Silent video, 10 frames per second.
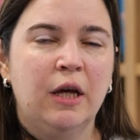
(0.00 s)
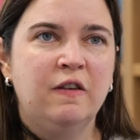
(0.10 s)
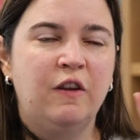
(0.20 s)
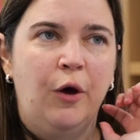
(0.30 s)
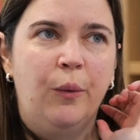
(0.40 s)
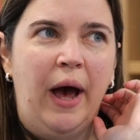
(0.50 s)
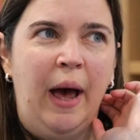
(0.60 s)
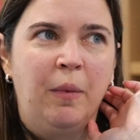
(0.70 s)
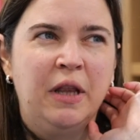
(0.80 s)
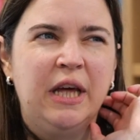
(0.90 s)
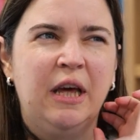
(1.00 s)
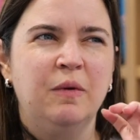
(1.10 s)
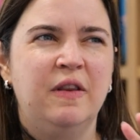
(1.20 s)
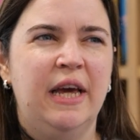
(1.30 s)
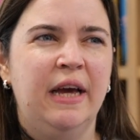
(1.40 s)
So I think it
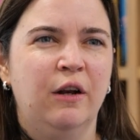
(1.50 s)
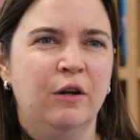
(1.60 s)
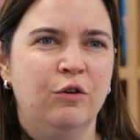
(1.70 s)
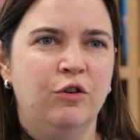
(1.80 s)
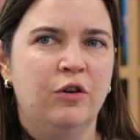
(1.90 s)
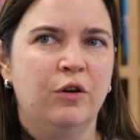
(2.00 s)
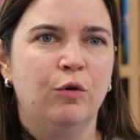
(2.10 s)
was the England